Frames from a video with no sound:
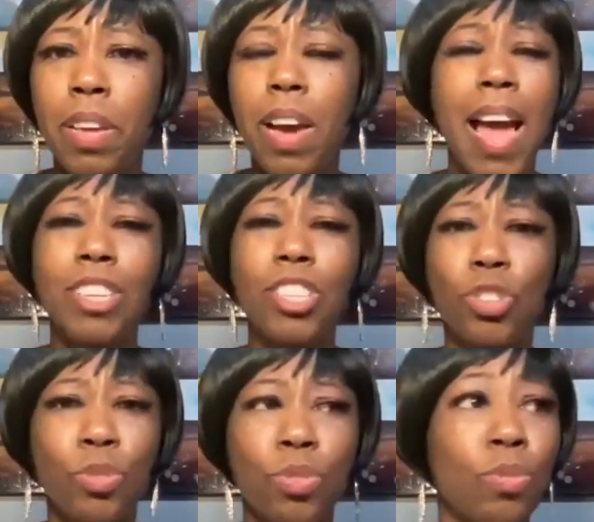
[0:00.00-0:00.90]

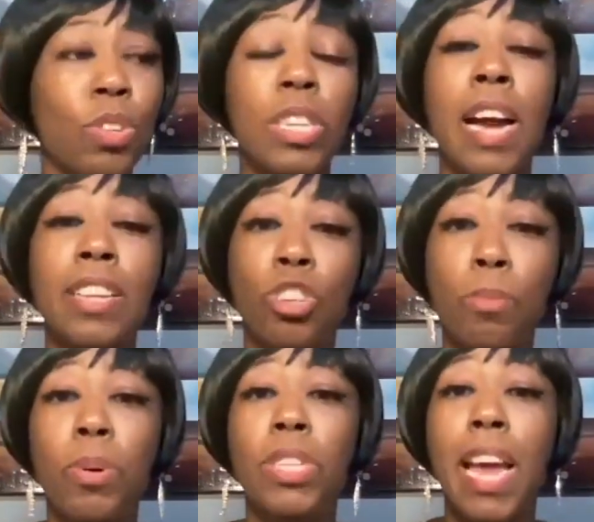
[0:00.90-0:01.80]
it got to the
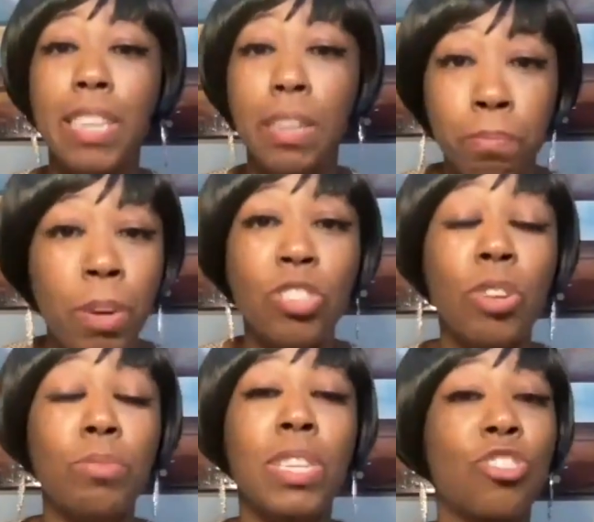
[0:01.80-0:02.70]
point that I had to muster
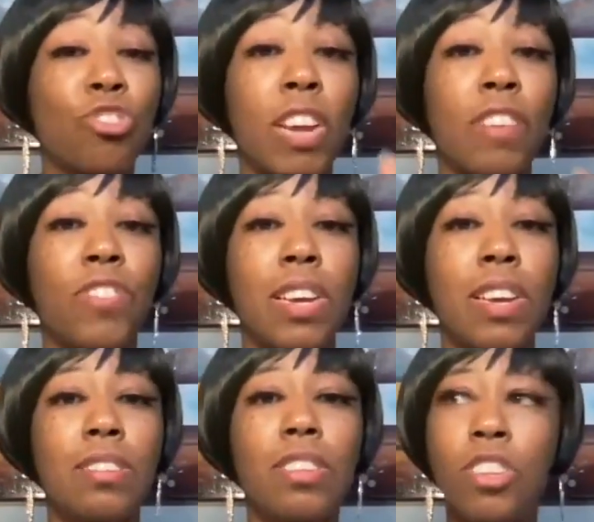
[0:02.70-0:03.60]
up the strength
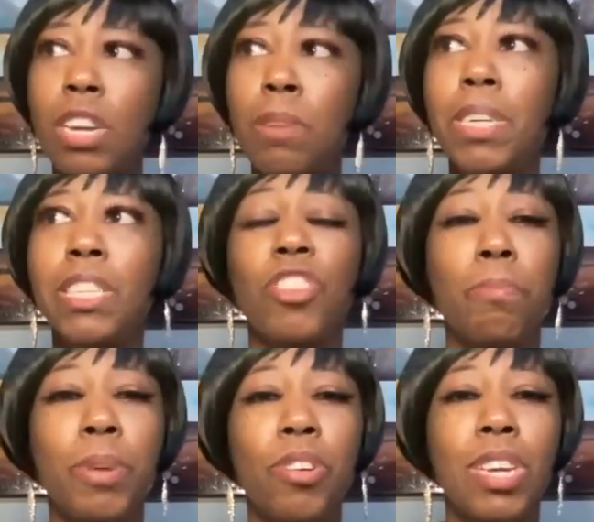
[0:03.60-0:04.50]
to look at myself in the
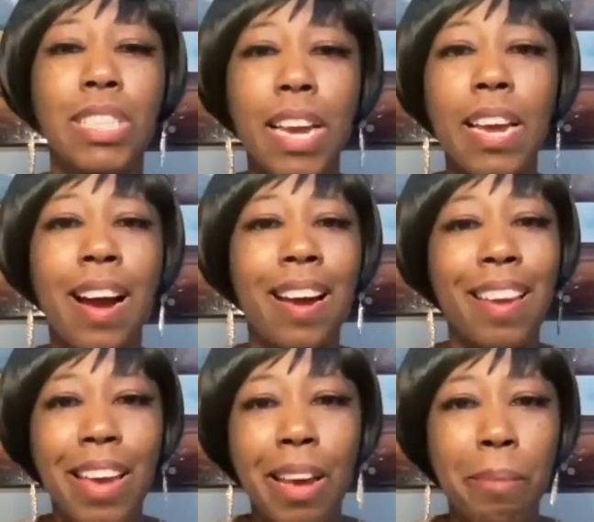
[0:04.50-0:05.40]
mirror and say, I
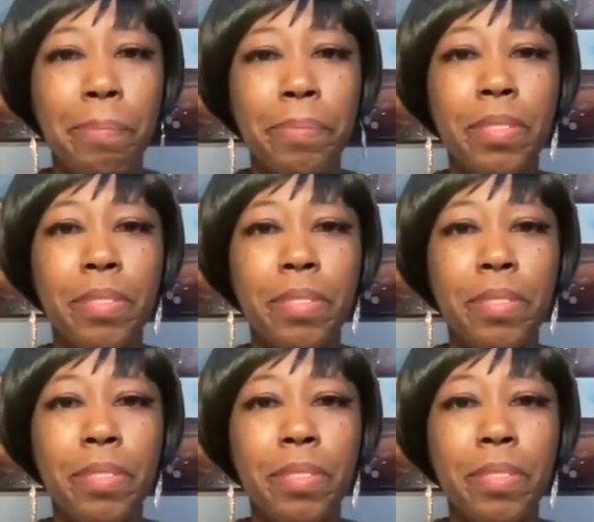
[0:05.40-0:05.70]
am